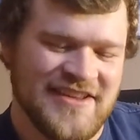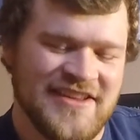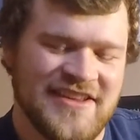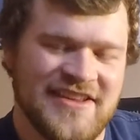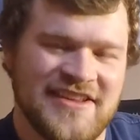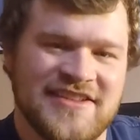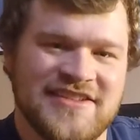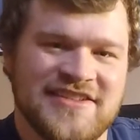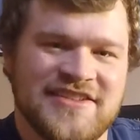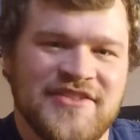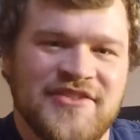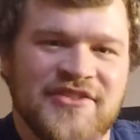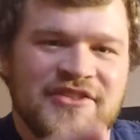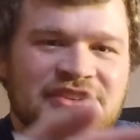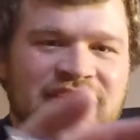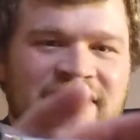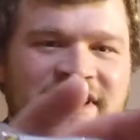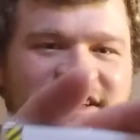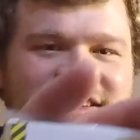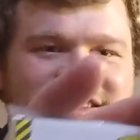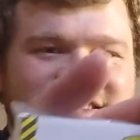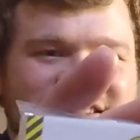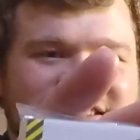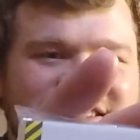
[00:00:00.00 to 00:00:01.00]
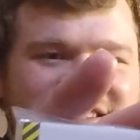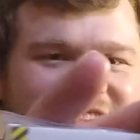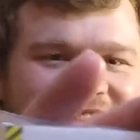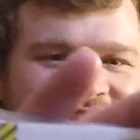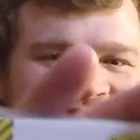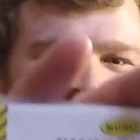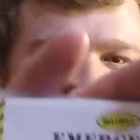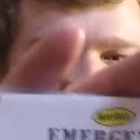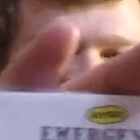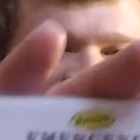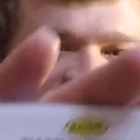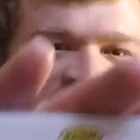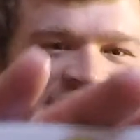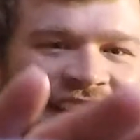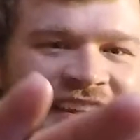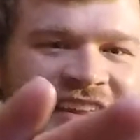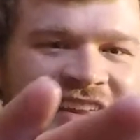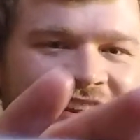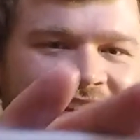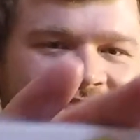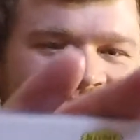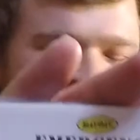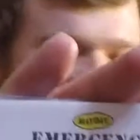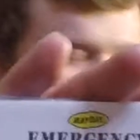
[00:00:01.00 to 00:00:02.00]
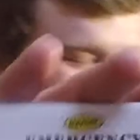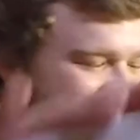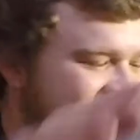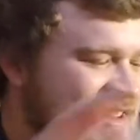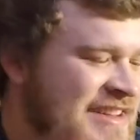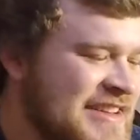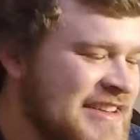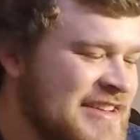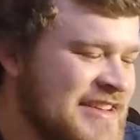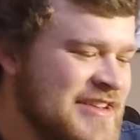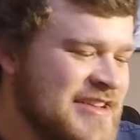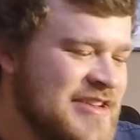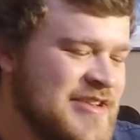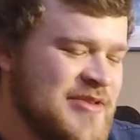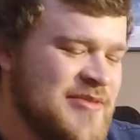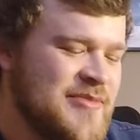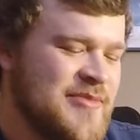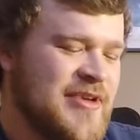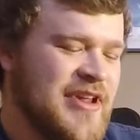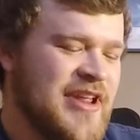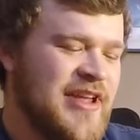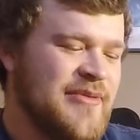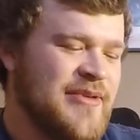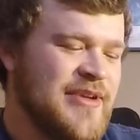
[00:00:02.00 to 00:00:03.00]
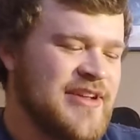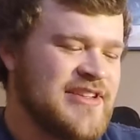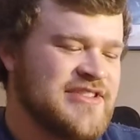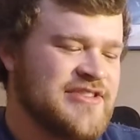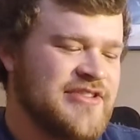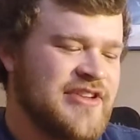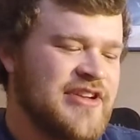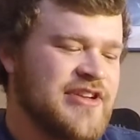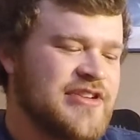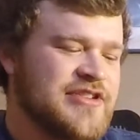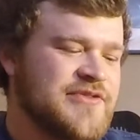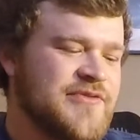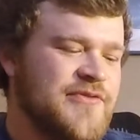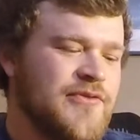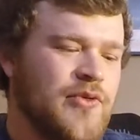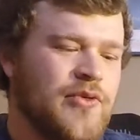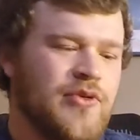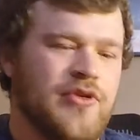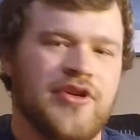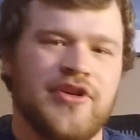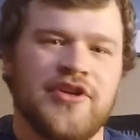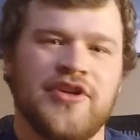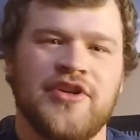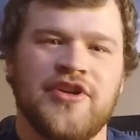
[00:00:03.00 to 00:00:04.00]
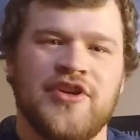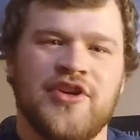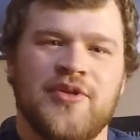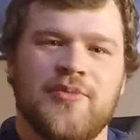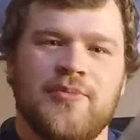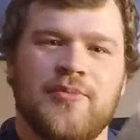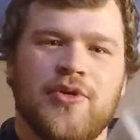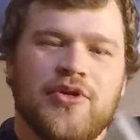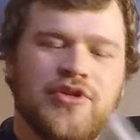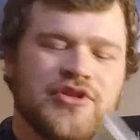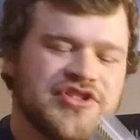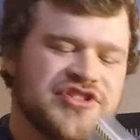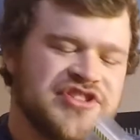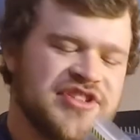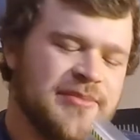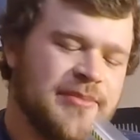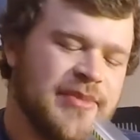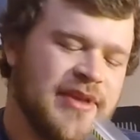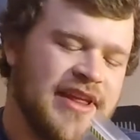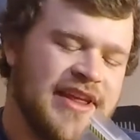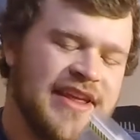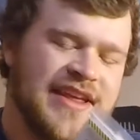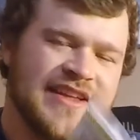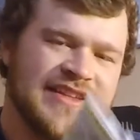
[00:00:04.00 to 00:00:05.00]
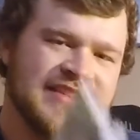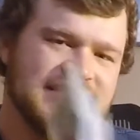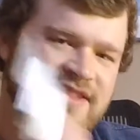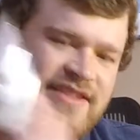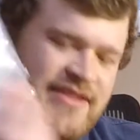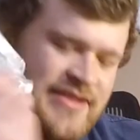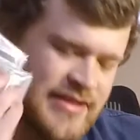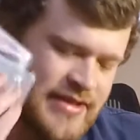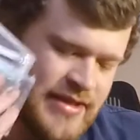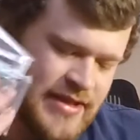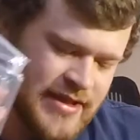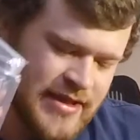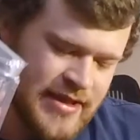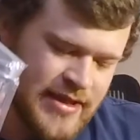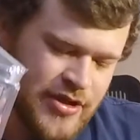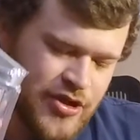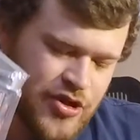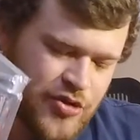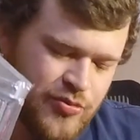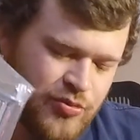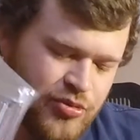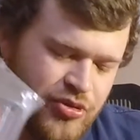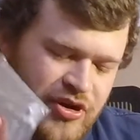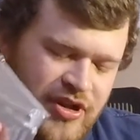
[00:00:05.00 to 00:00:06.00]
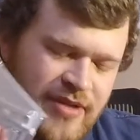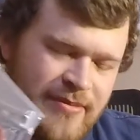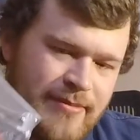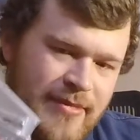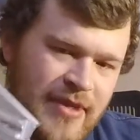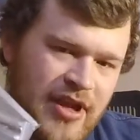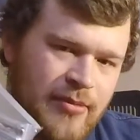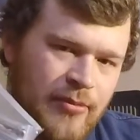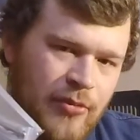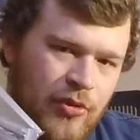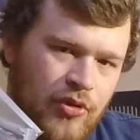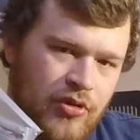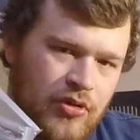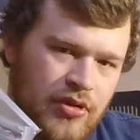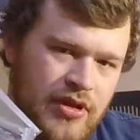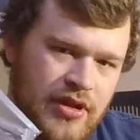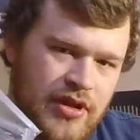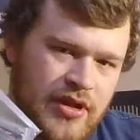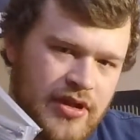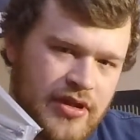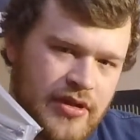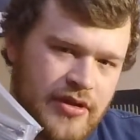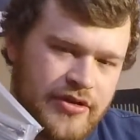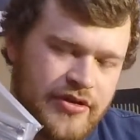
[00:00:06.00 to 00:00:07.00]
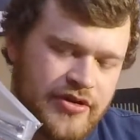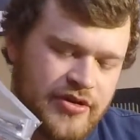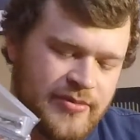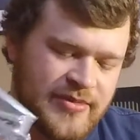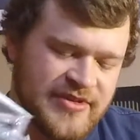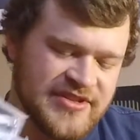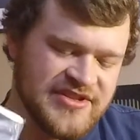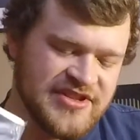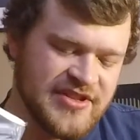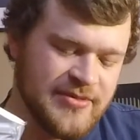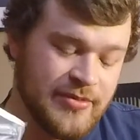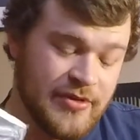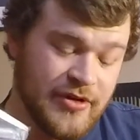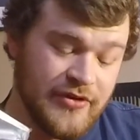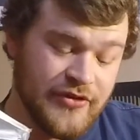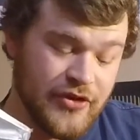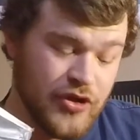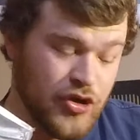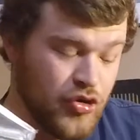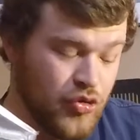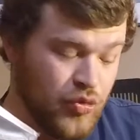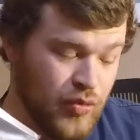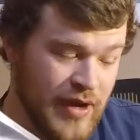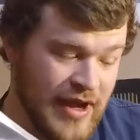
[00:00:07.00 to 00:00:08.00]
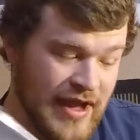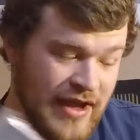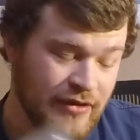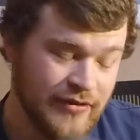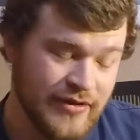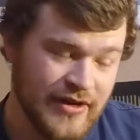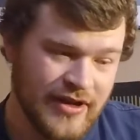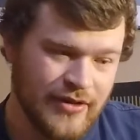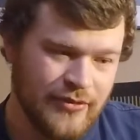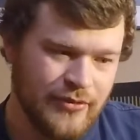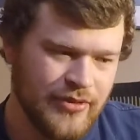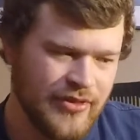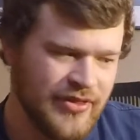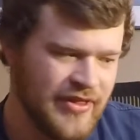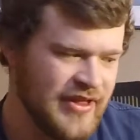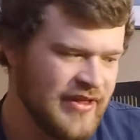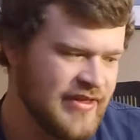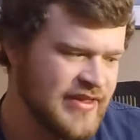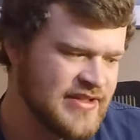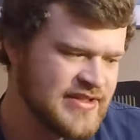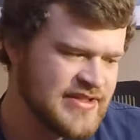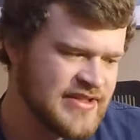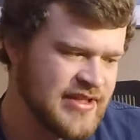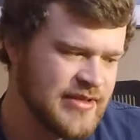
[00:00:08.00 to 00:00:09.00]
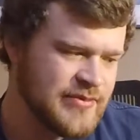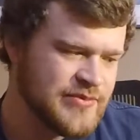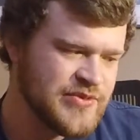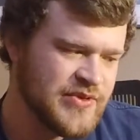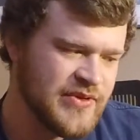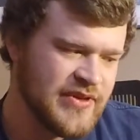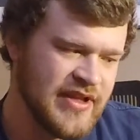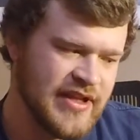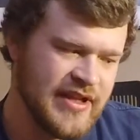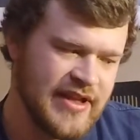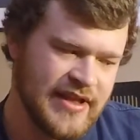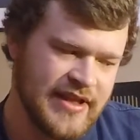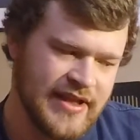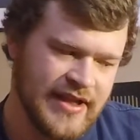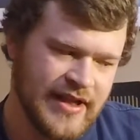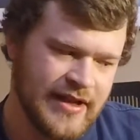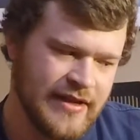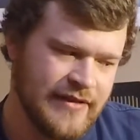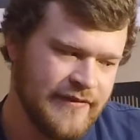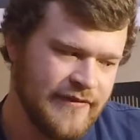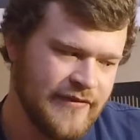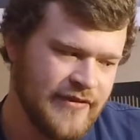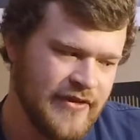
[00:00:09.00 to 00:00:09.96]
So you guys can see that. But anyway, so here's 4 emergency blankets. Pretty minimal. You're going to be sleeping on the ground. I don't think this comes with any kind of